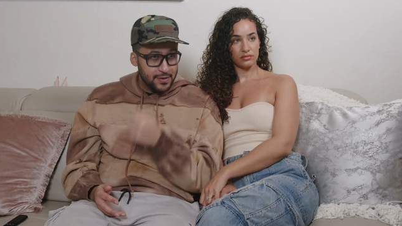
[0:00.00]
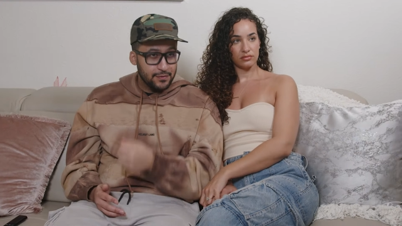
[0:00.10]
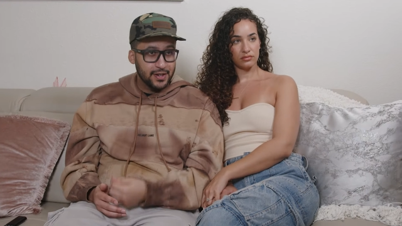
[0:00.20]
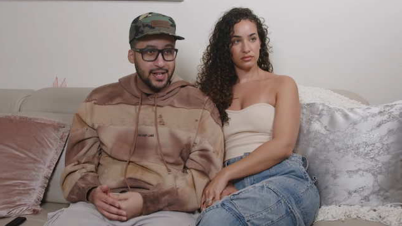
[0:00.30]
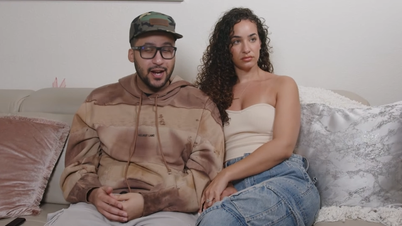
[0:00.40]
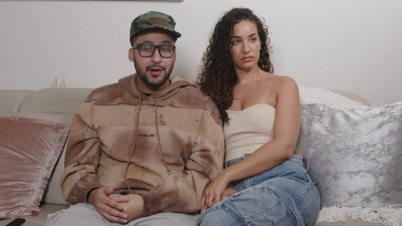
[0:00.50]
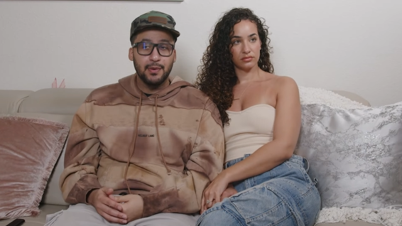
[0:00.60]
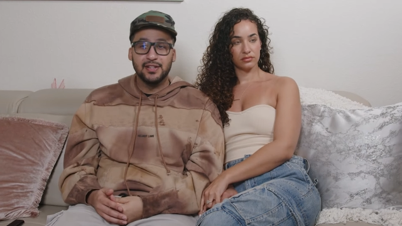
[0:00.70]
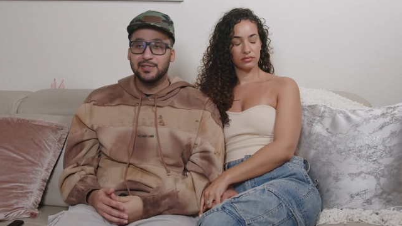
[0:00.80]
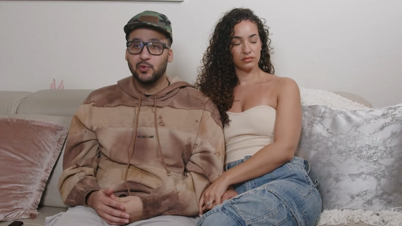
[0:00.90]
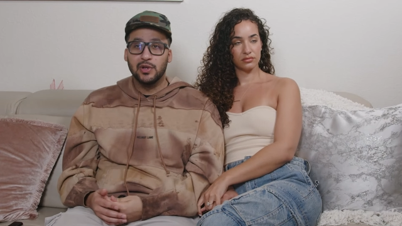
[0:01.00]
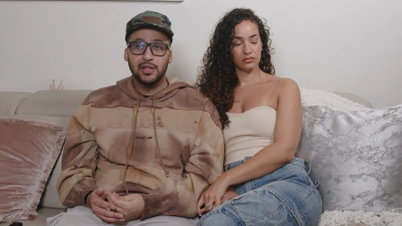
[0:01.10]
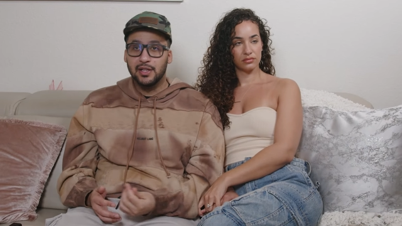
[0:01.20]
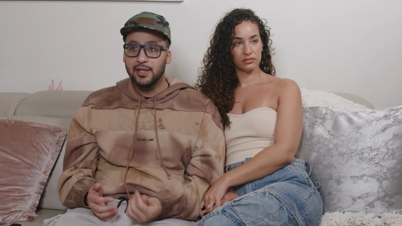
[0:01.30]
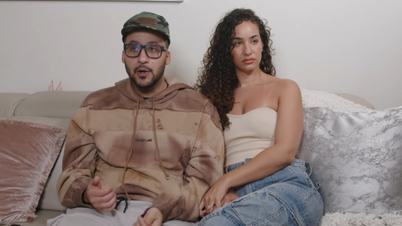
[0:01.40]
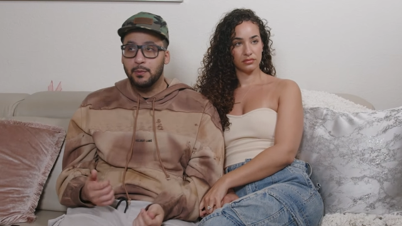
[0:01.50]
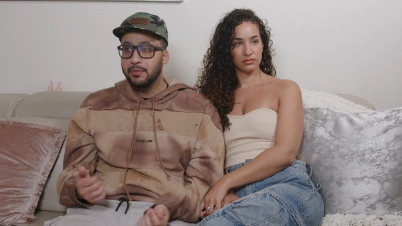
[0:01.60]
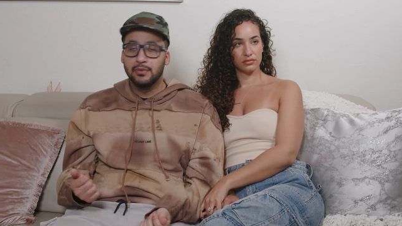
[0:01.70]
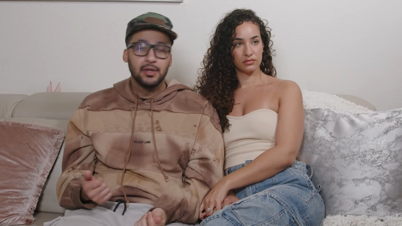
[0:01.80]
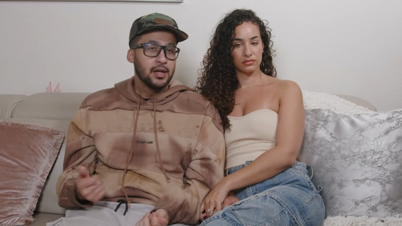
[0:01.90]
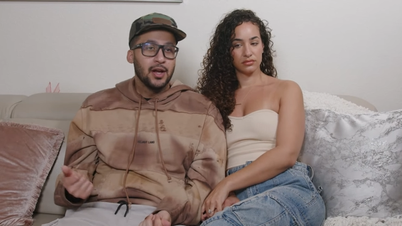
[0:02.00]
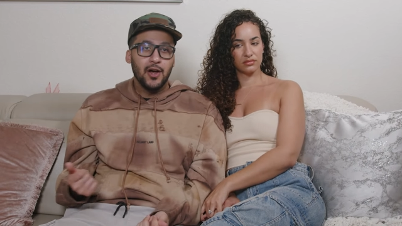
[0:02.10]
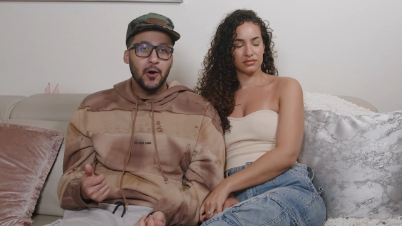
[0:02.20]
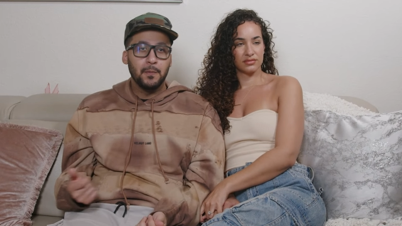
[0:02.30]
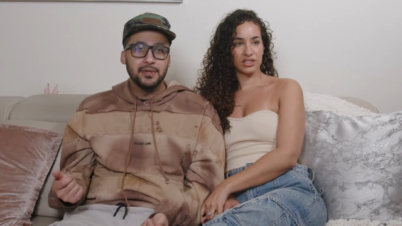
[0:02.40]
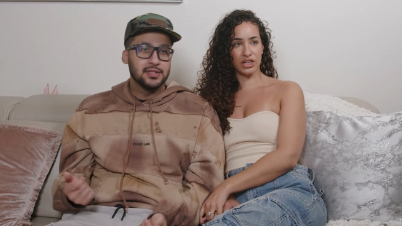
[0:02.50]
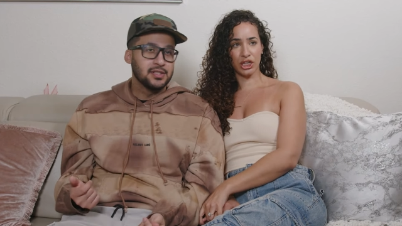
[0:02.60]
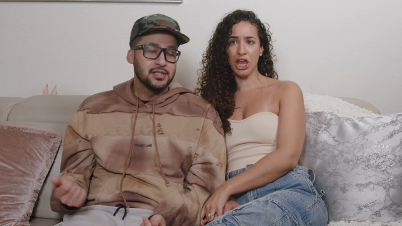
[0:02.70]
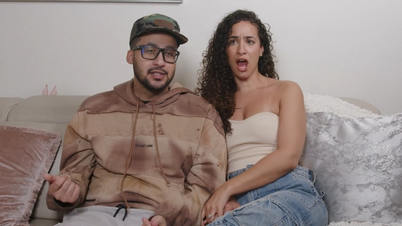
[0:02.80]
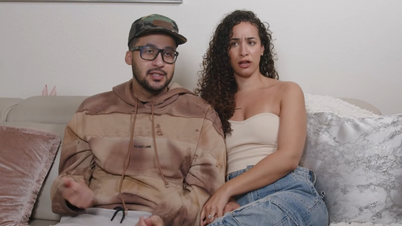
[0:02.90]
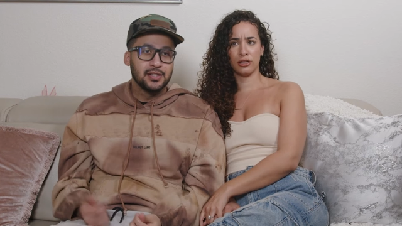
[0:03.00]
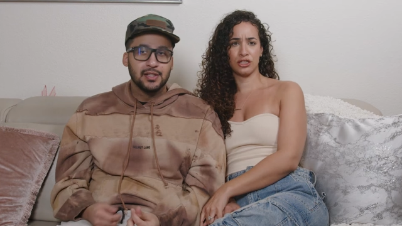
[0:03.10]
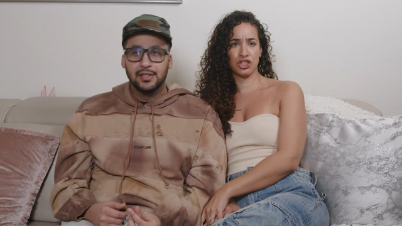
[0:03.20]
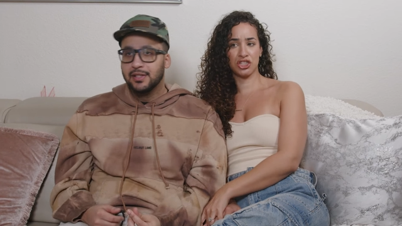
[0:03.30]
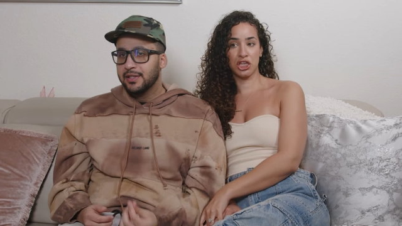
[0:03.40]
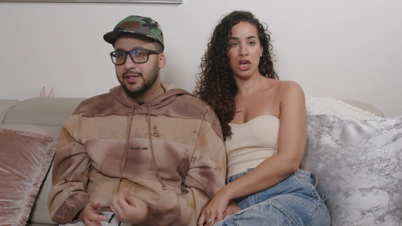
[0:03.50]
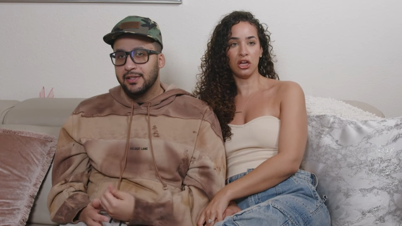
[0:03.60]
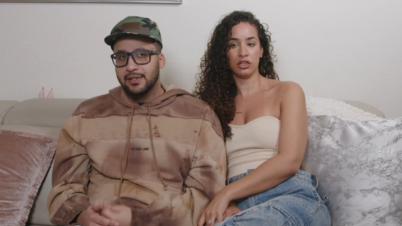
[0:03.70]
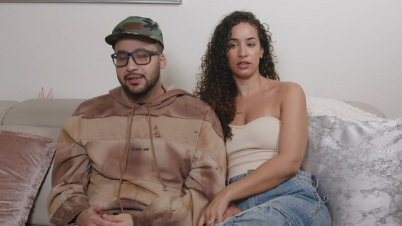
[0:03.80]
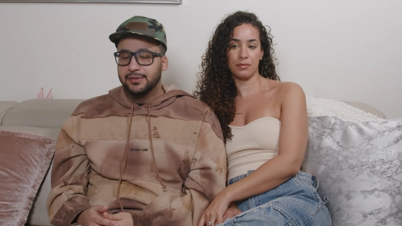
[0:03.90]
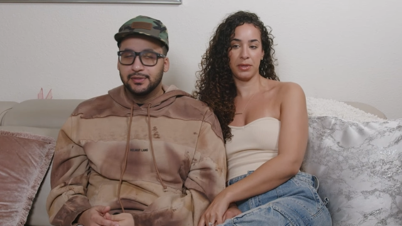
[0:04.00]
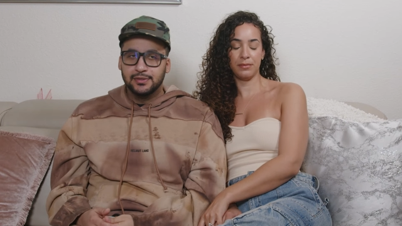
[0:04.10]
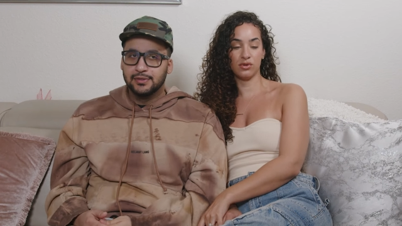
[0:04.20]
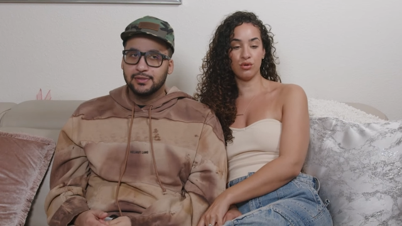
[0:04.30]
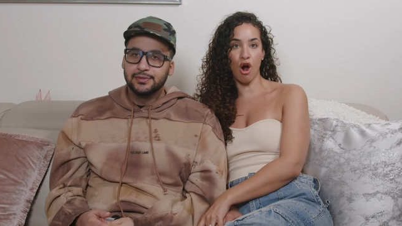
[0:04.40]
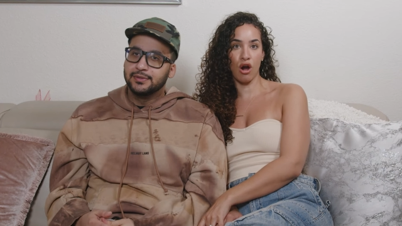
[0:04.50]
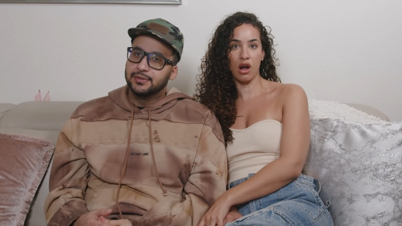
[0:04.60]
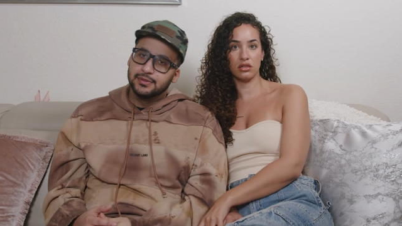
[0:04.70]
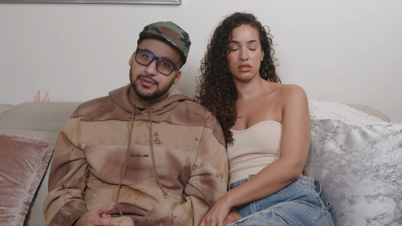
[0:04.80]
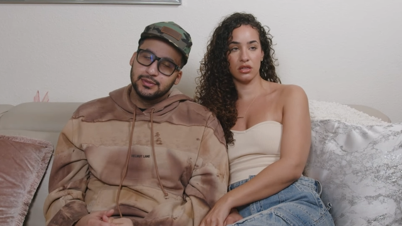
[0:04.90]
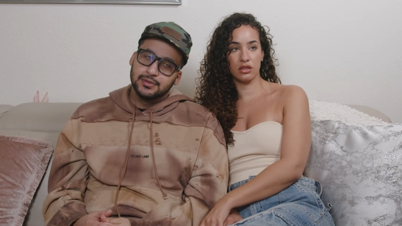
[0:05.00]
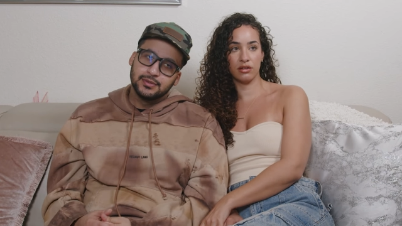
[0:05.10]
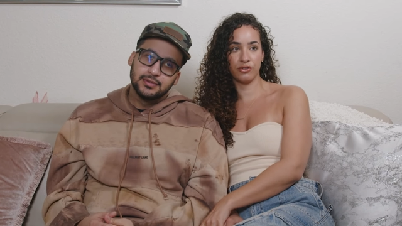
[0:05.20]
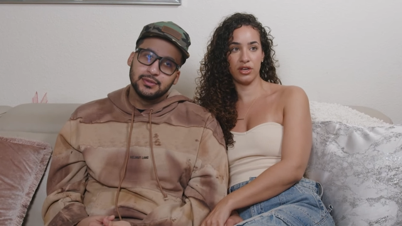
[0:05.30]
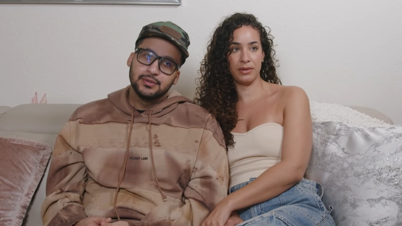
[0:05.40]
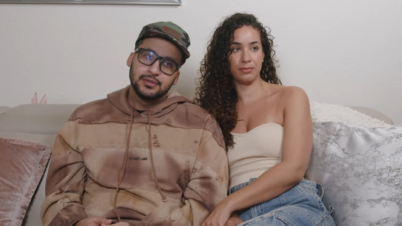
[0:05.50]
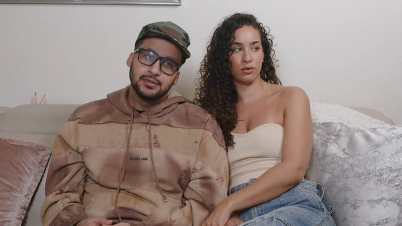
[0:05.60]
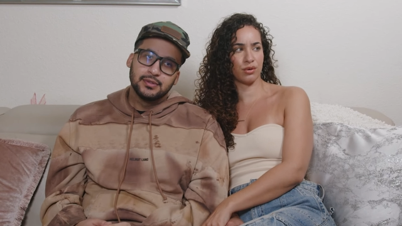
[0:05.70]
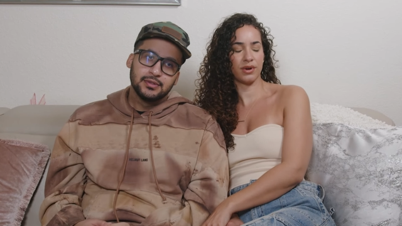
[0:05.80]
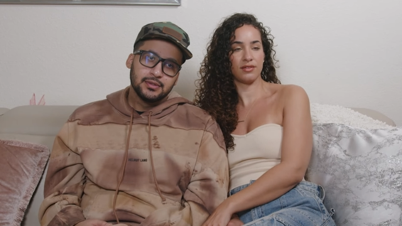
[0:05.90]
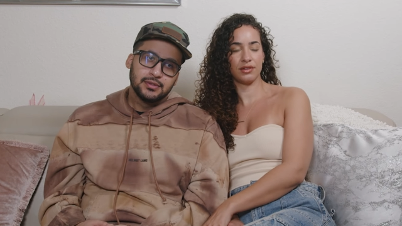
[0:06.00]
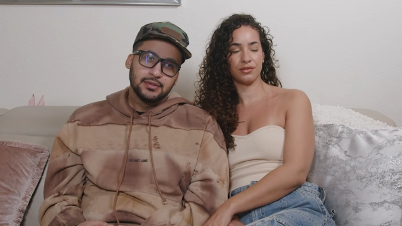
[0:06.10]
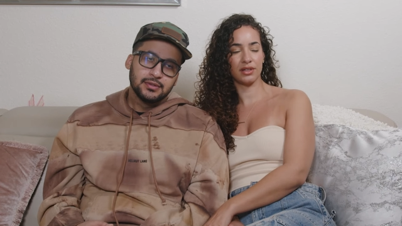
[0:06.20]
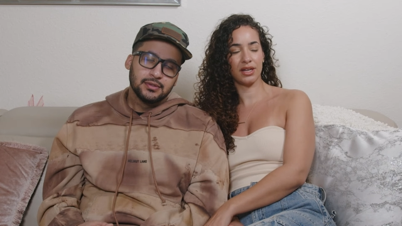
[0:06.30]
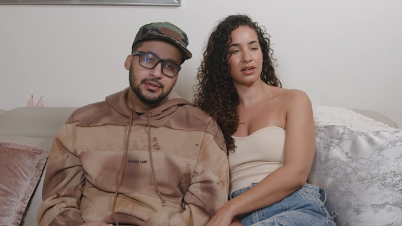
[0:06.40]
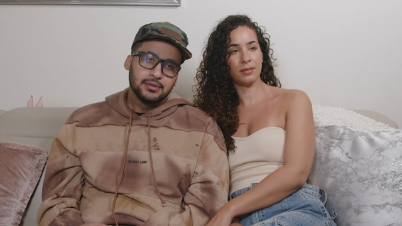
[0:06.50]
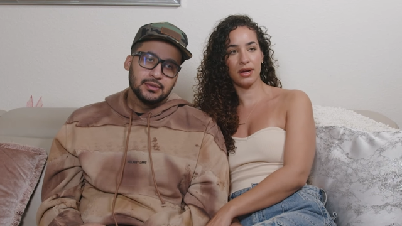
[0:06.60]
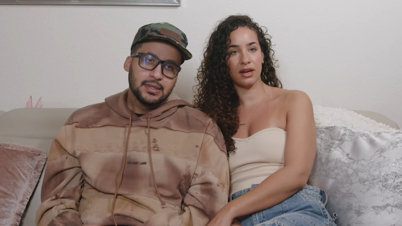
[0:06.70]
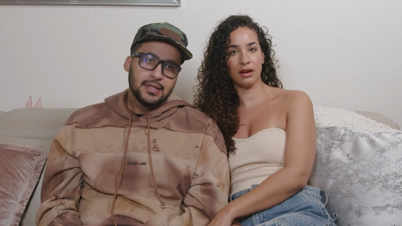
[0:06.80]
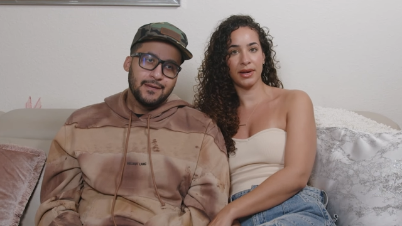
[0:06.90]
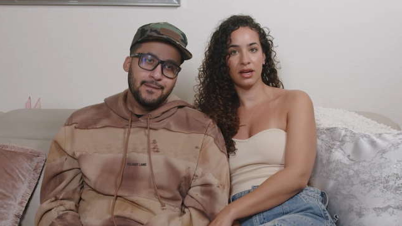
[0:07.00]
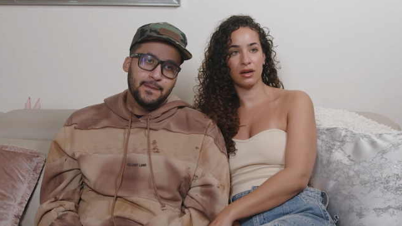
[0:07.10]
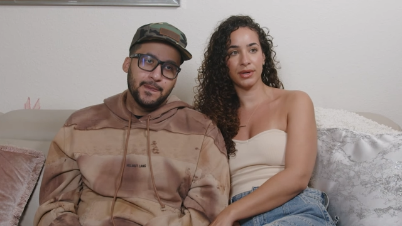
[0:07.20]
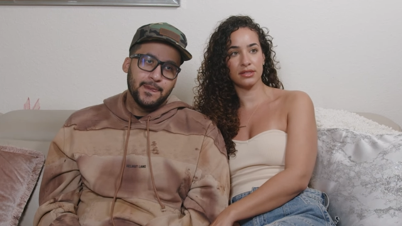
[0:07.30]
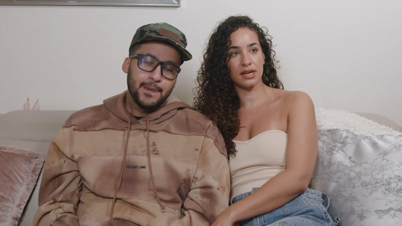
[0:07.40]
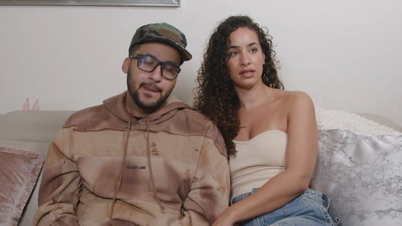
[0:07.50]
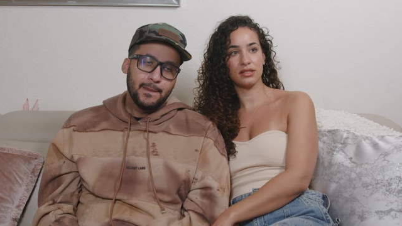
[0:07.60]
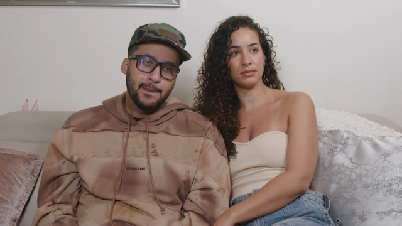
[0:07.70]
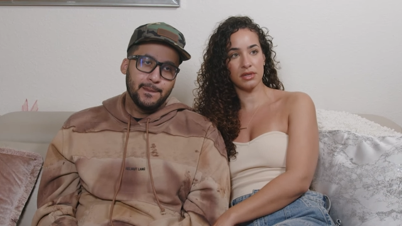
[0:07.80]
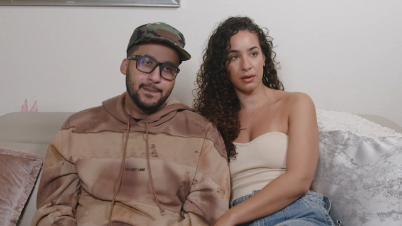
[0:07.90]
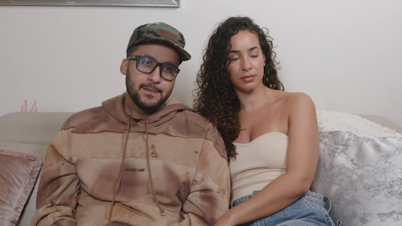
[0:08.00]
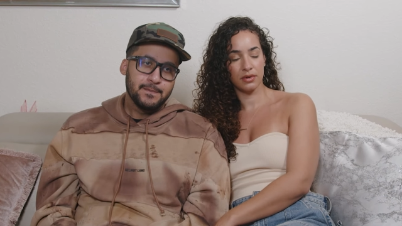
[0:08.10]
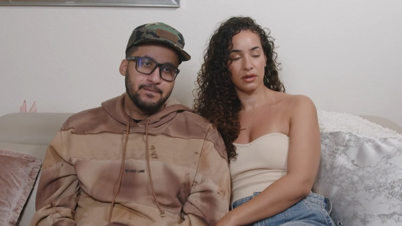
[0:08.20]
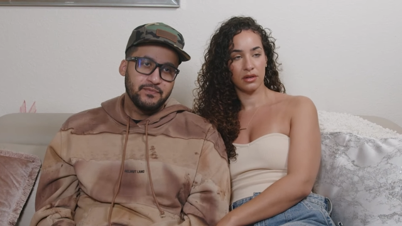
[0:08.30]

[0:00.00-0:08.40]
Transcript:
Speaker 1: And the fact that everybody's willingly op- open. It's like yeah,
Speaker 2: let's just kill uh, people who aren't the free people or whatever the free. Like come on, everybody got to pick a side sometime.